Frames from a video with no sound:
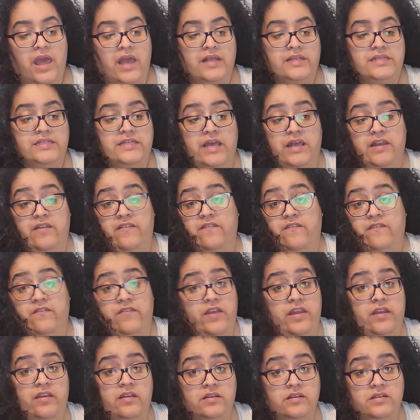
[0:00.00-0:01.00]
it said it
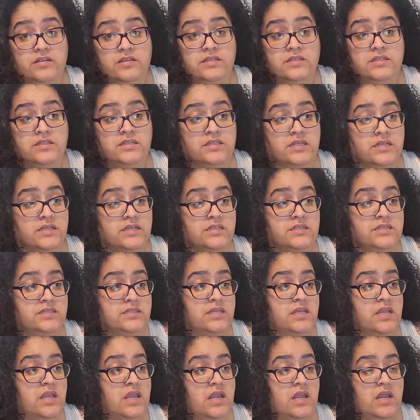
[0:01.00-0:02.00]
fit
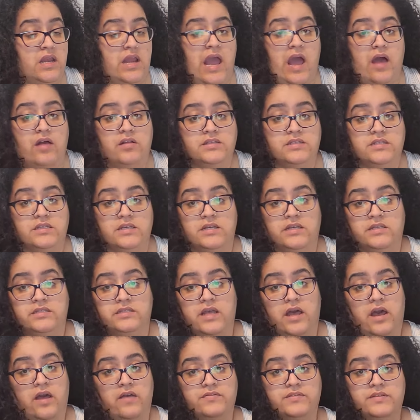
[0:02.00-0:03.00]
16
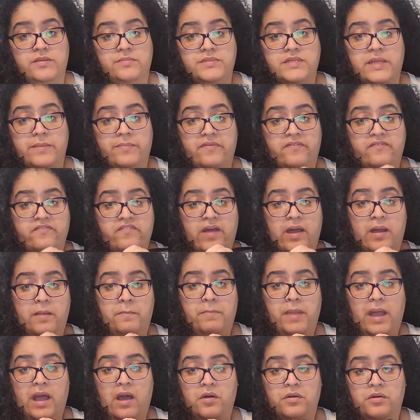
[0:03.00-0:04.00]
ounces of some type
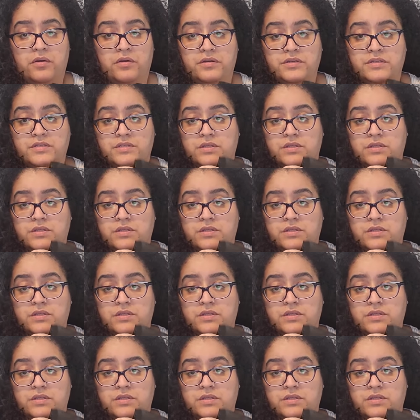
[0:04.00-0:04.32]
of powder.